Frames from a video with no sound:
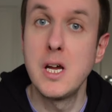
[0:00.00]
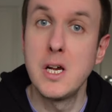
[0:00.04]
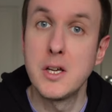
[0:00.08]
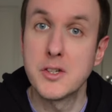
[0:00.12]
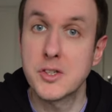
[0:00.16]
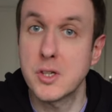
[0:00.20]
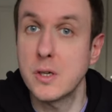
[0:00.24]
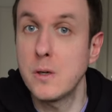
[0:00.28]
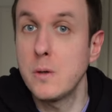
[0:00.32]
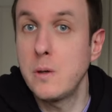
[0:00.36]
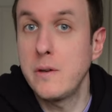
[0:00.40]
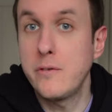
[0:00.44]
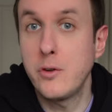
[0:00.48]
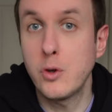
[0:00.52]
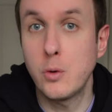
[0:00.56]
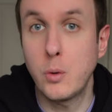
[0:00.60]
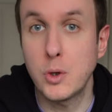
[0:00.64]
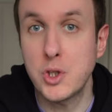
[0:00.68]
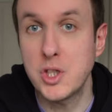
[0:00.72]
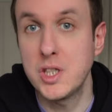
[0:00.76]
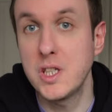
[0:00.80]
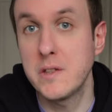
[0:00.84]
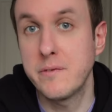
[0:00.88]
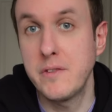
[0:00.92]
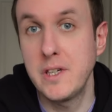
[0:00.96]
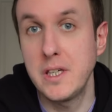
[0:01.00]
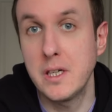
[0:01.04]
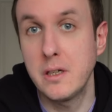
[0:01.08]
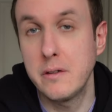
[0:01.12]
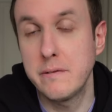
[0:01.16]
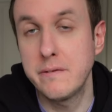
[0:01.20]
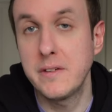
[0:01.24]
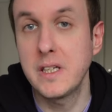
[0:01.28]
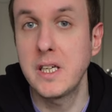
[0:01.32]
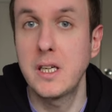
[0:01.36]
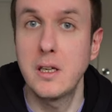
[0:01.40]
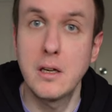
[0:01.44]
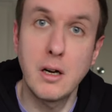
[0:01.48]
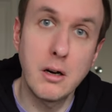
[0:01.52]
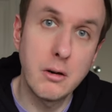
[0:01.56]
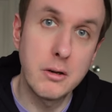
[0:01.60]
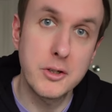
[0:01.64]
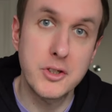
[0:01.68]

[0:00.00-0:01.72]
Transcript: so if you're watching this video and thinking, oh,